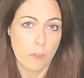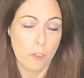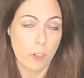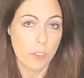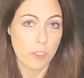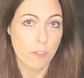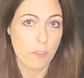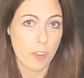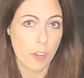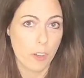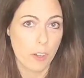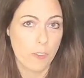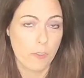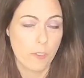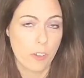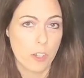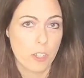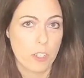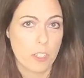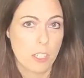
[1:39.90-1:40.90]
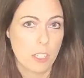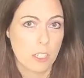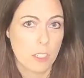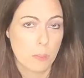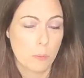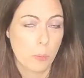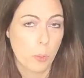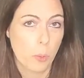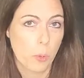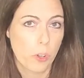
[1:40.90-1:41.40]
for the very first
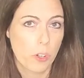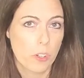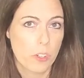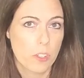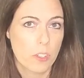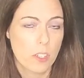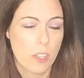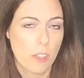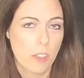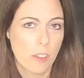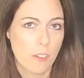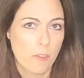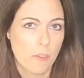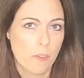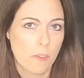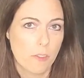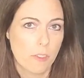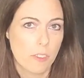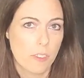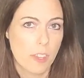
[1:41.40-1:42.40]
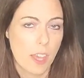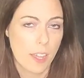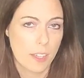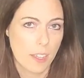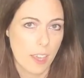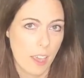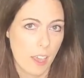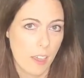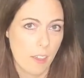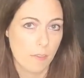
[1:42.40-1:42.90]
explorers of
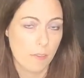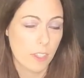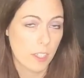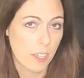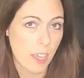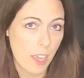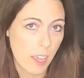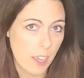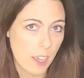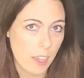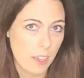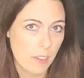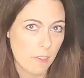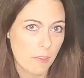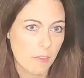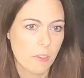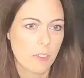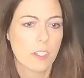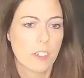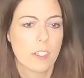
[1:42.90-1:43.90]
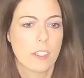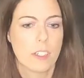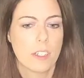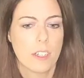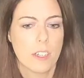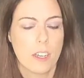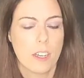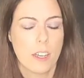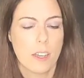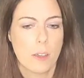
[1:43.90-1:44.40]
that of the cave
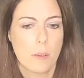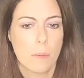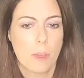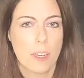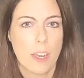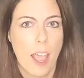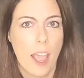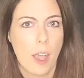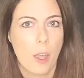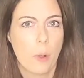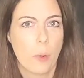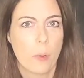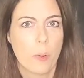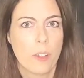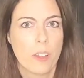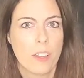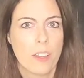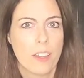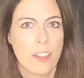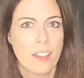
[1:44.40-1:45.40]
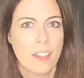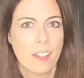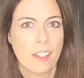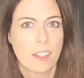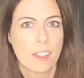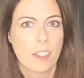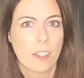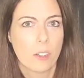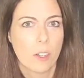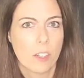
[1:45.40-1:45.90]
um, and how
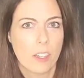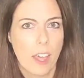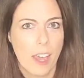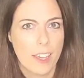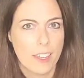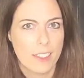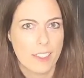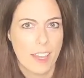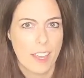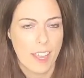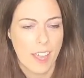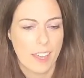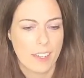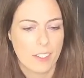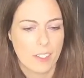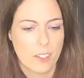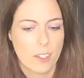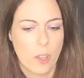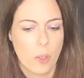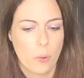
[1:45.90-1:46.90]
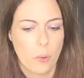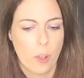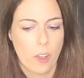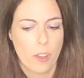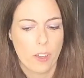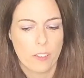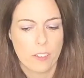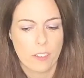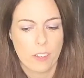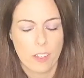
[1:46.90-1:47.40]
little light they had to go
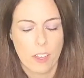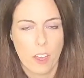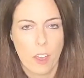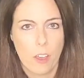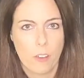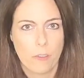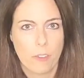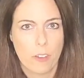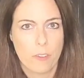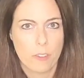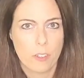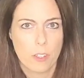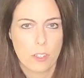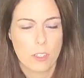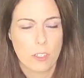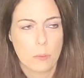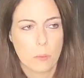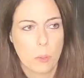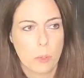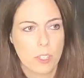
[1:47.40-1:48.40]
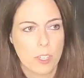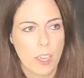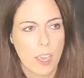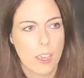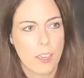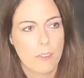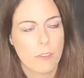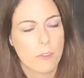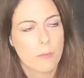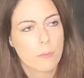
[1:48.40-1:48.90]
on off of to explore the
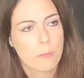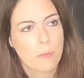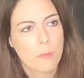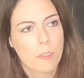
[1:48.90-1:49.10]
cave